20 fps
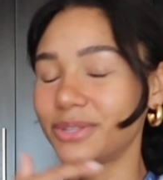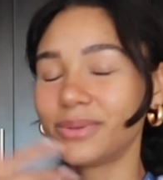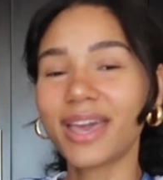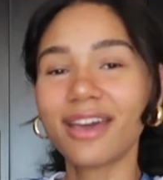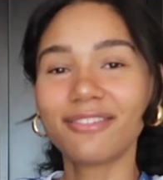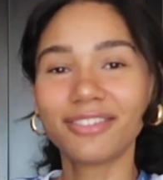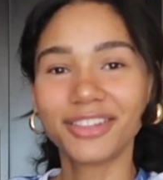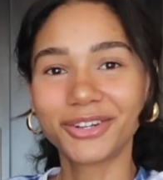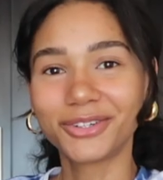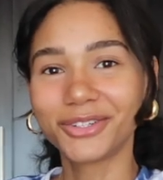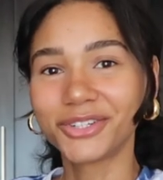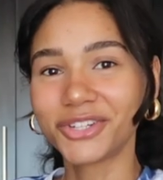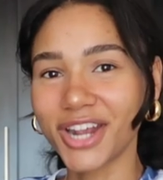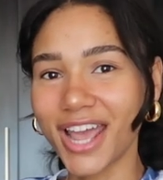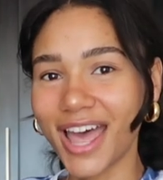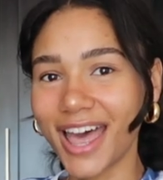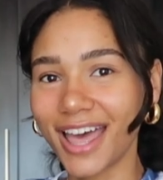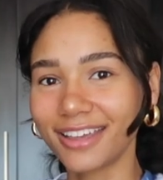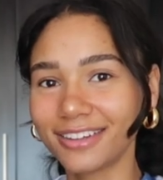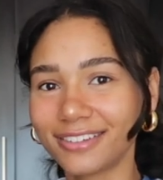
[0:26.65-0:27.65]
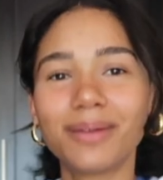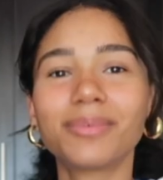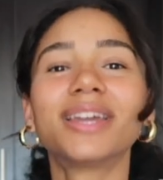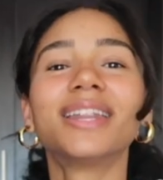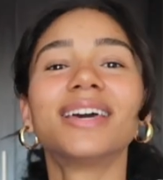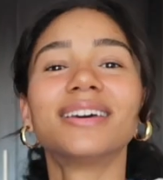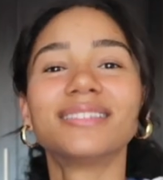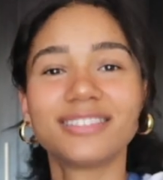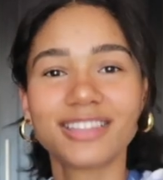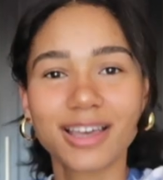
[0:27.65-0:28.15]
As we have a little chat, I'm
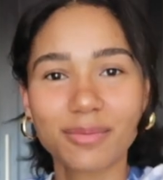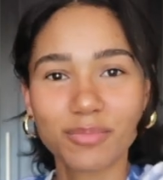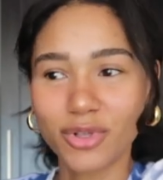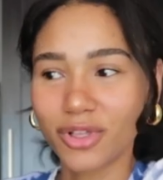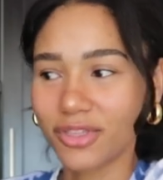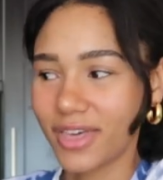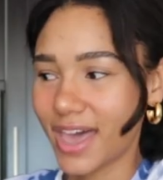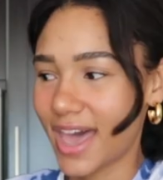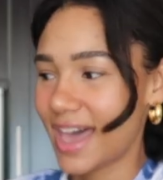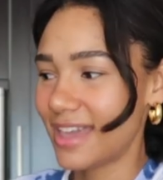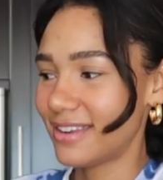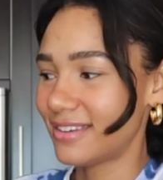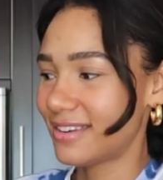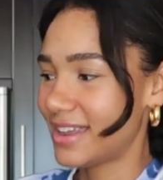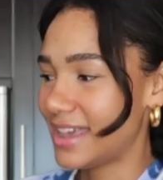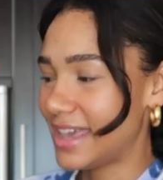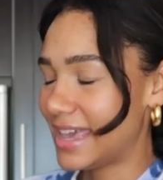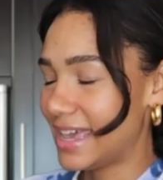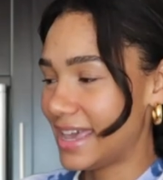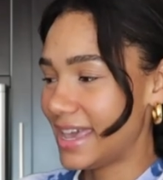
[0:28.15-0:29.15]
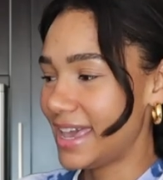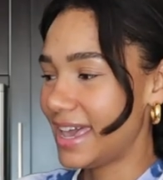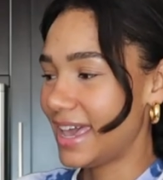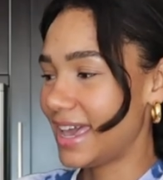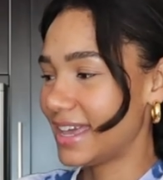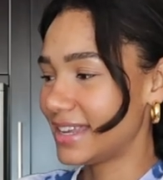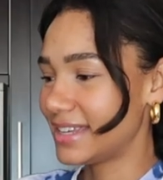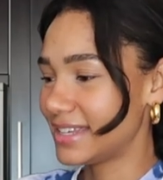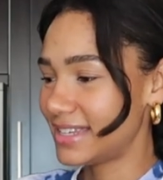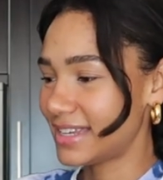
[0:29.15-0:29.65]
gonna assemble that,
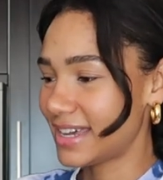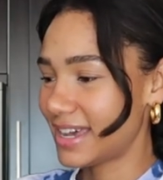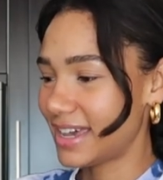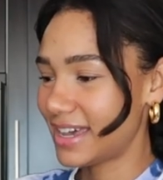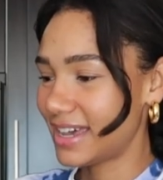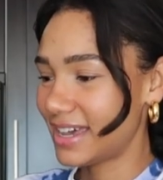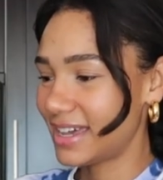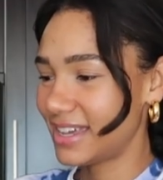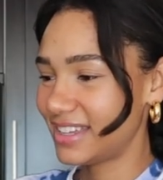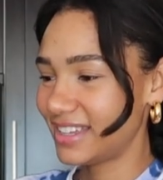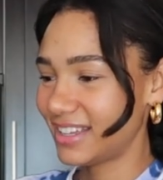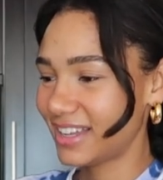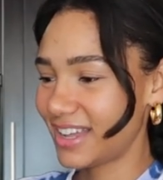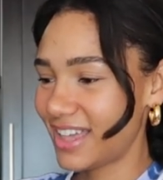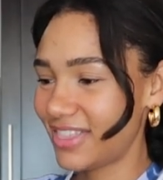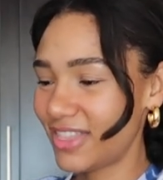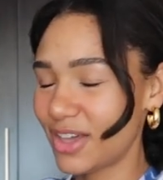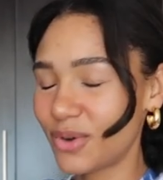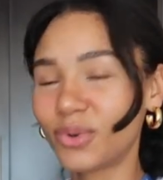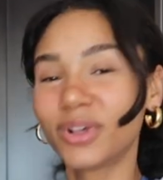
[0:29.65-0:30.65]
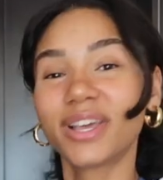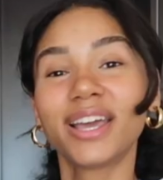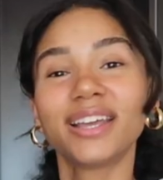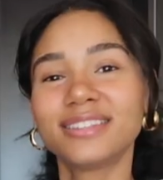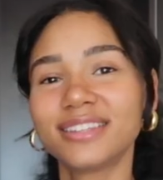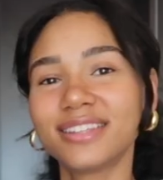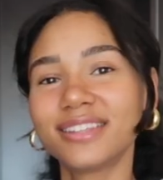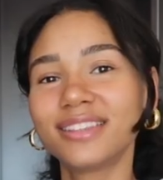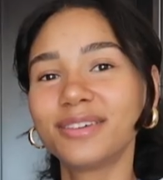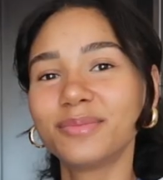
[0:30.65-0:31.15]
and then we'll
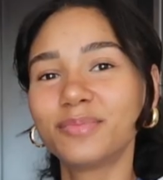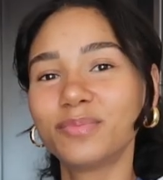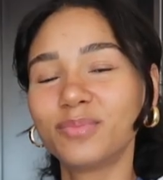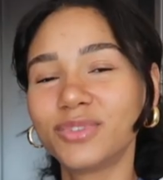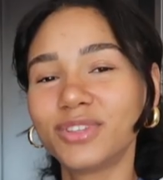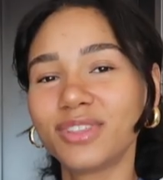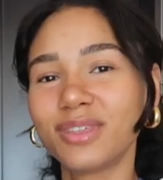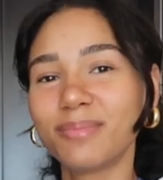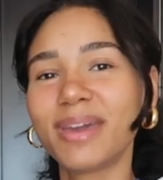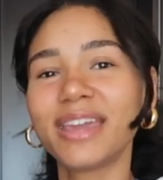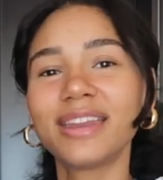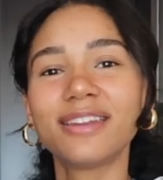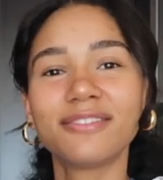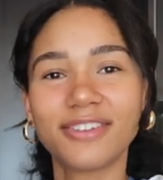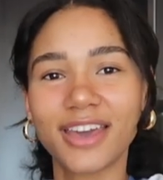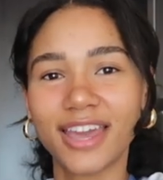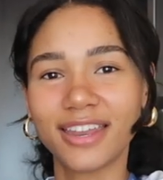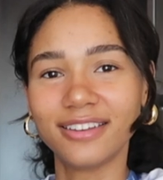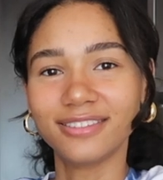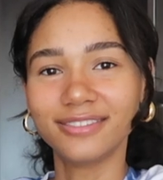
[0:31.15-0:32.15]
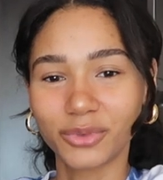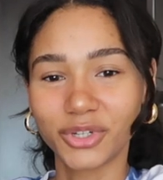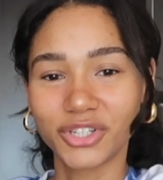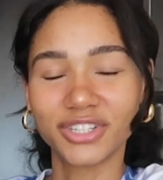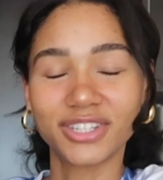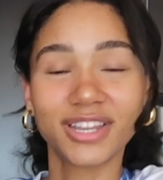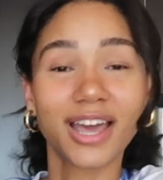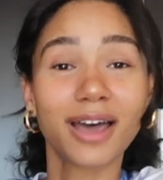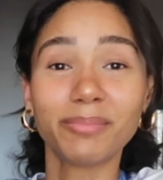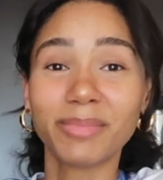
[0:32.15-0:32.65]
get to the main event, which
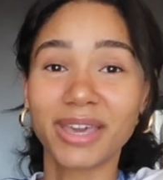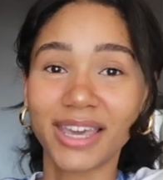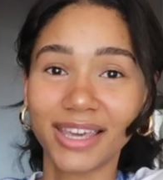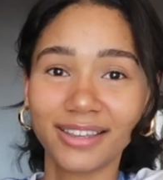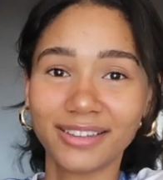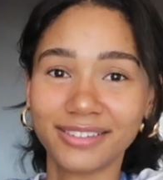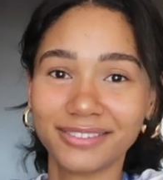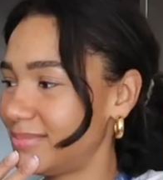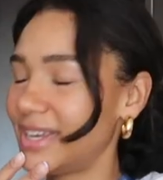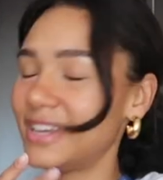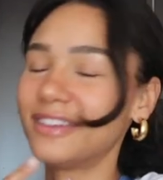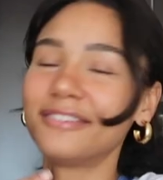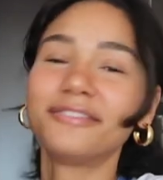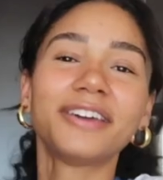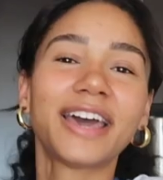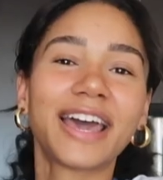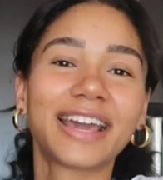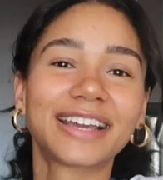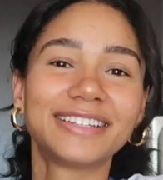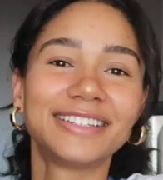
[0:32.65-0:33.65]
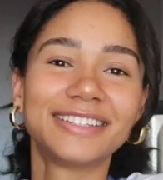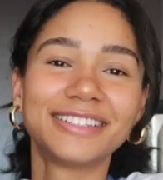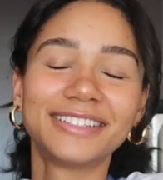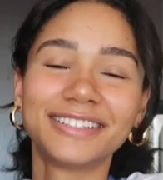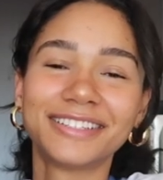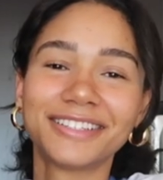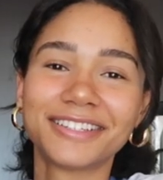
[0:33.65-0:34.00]
is not me, but in fact,